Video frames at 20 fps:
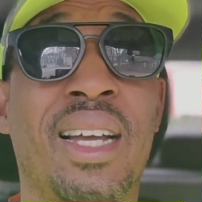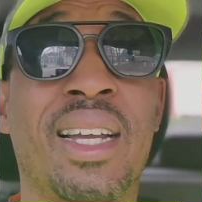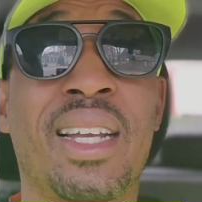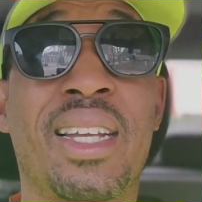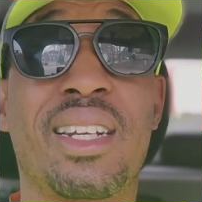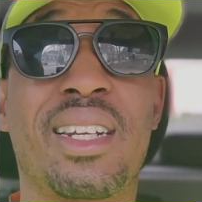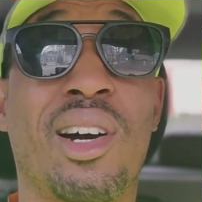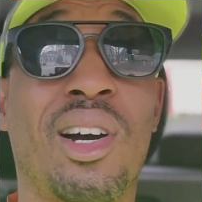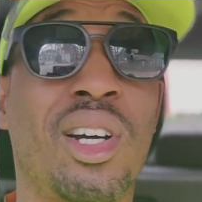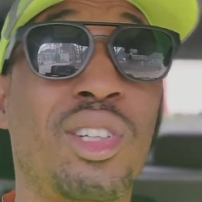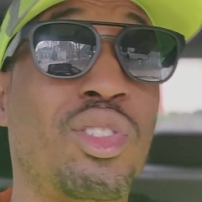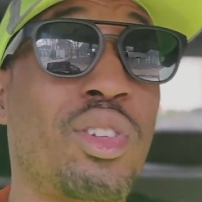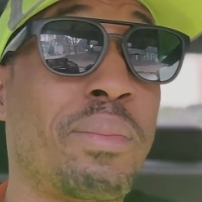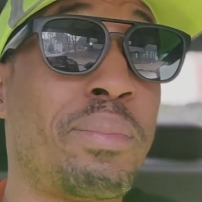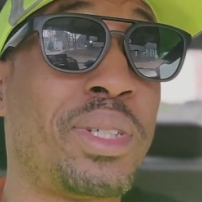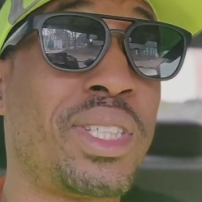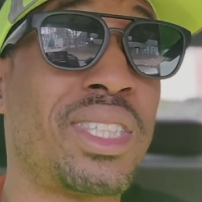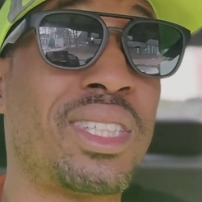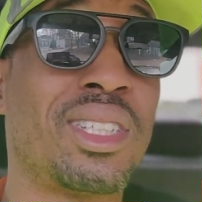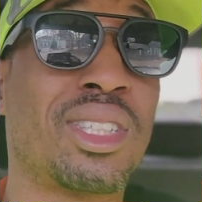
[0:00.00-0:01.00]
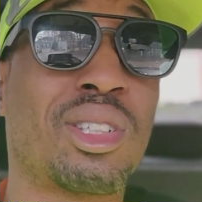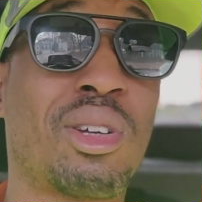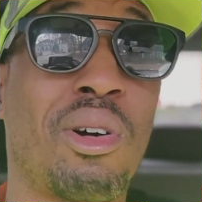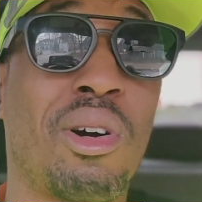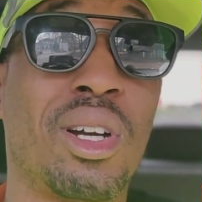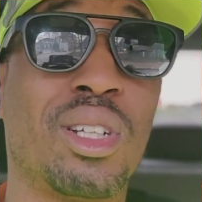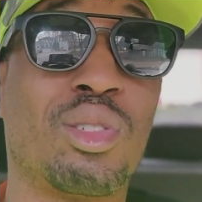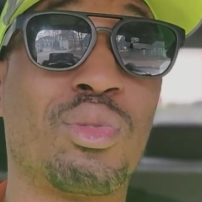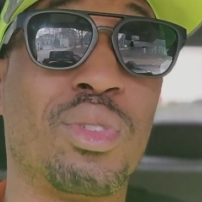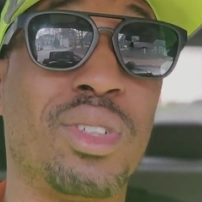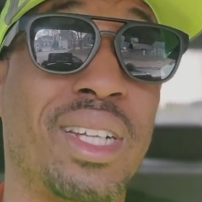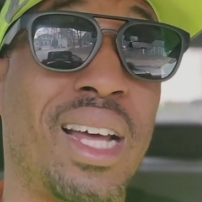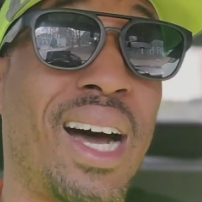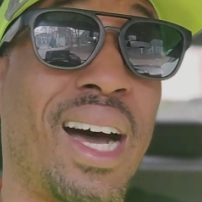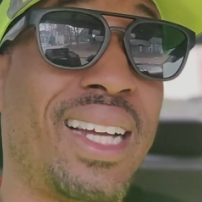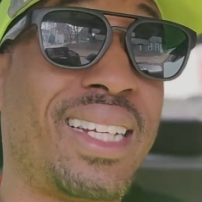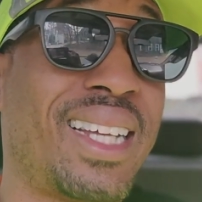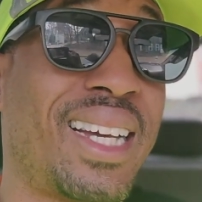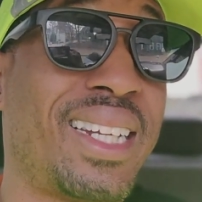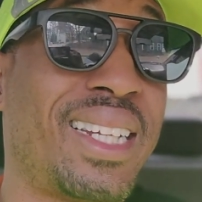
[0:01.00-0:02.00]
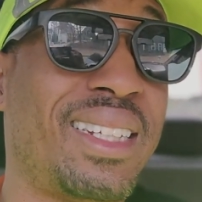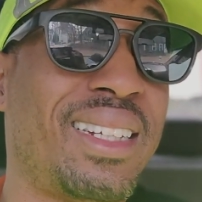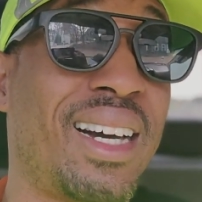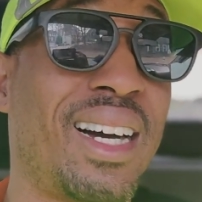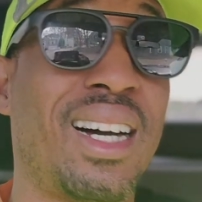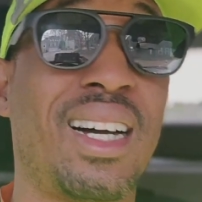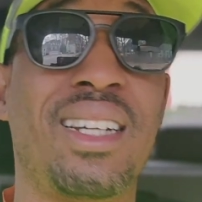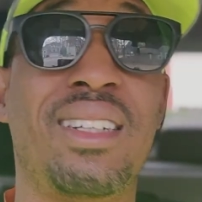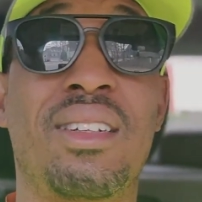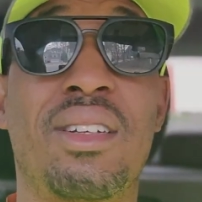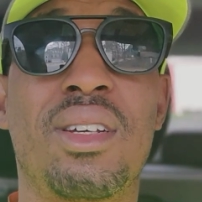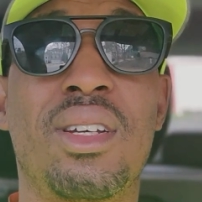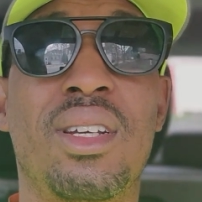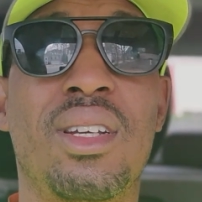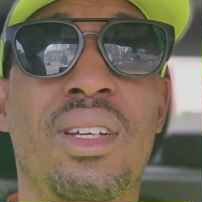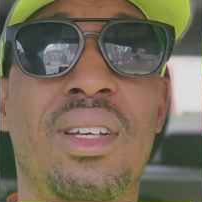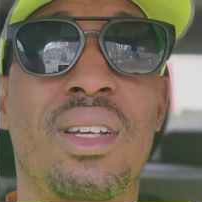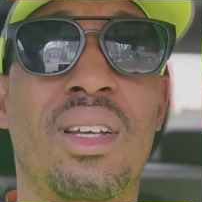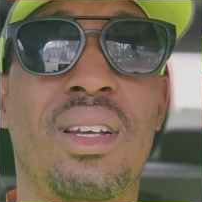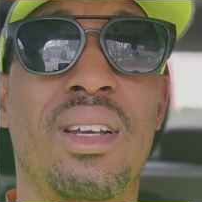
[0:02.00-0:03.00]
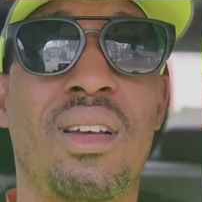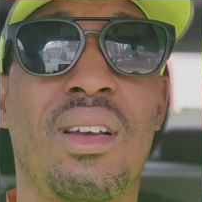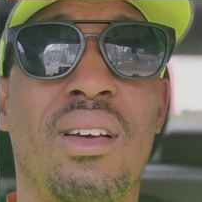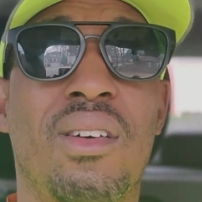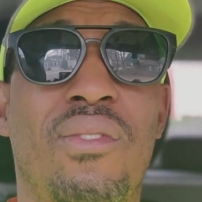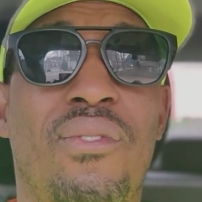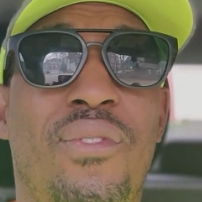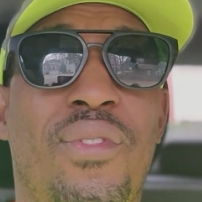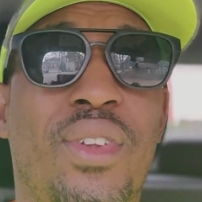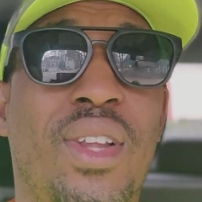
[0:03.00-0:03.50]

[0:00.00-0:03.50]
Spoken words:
I could get 100 business cards for $9.99.